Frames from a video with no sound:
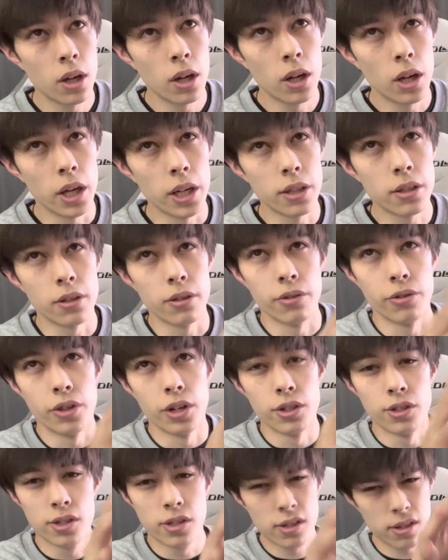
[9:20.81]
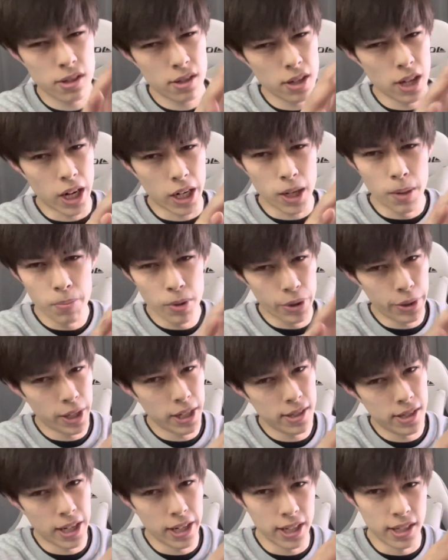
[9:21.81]
There's a couple of things
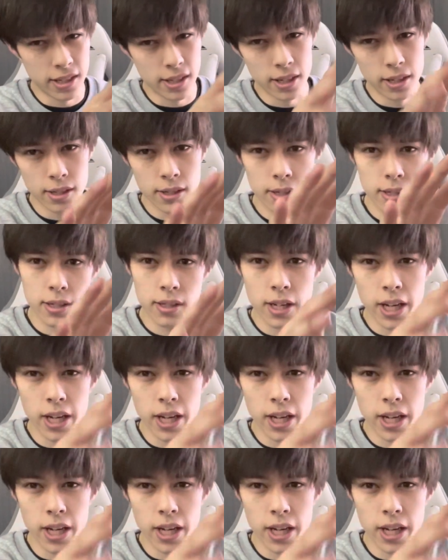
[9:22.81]
that exist